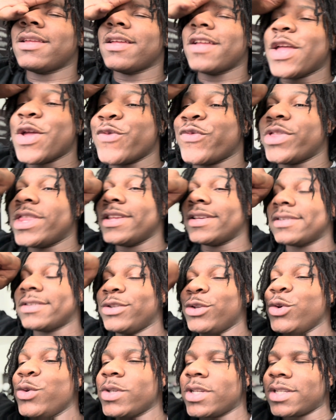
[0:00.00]
if this
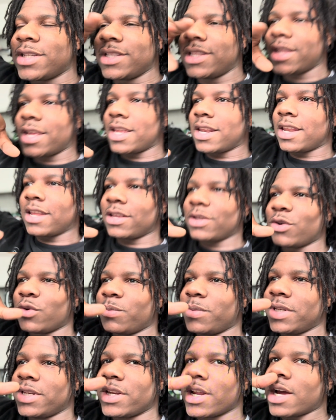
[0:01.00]
loses, then it'll
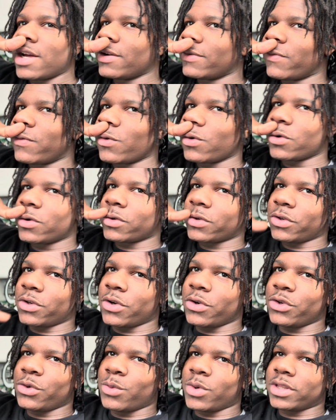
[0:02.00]
be done for,
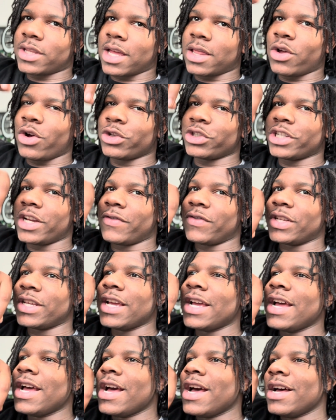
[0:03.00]
you want that longevity.
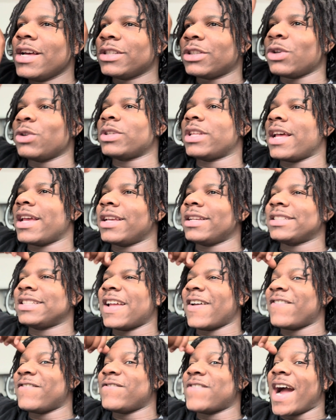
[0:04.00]
So it's like, it's
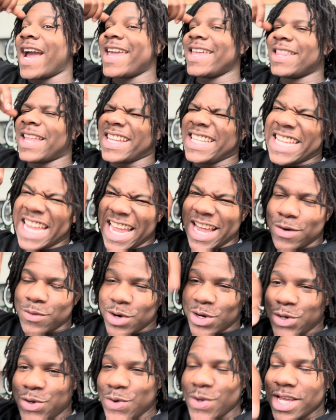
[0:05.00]
that fighting, like, dang, I
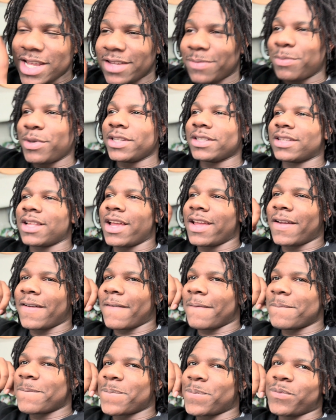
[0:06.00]
want to do this, but it's like,
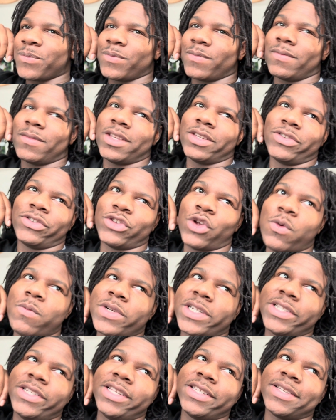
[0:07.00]
it's so
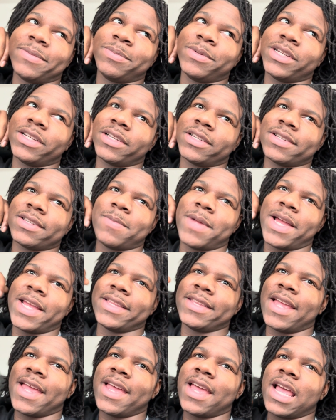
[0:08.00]
much discipline, because I'm like,
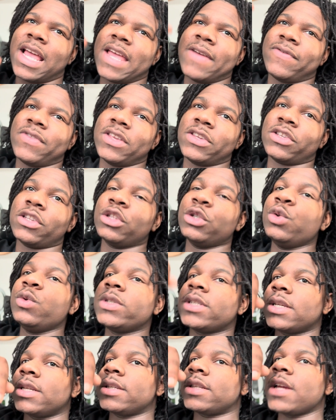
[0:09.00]
dang, if this
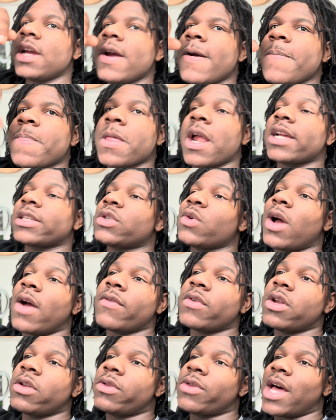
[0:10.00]
loses, then I still have
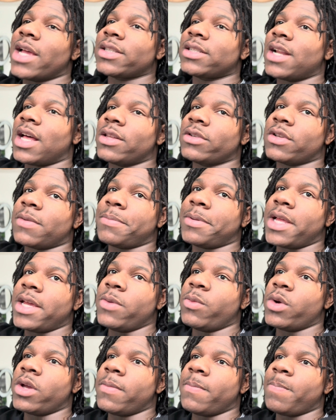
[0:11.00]
another $1,000 to play
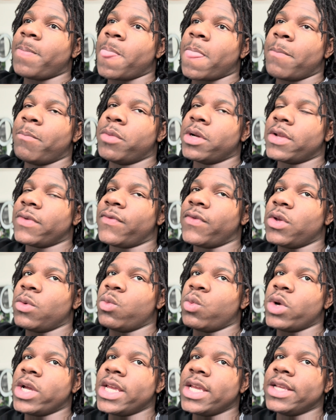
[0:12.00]
with. But if it
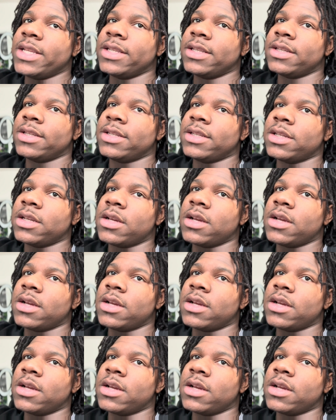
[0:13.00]
wins,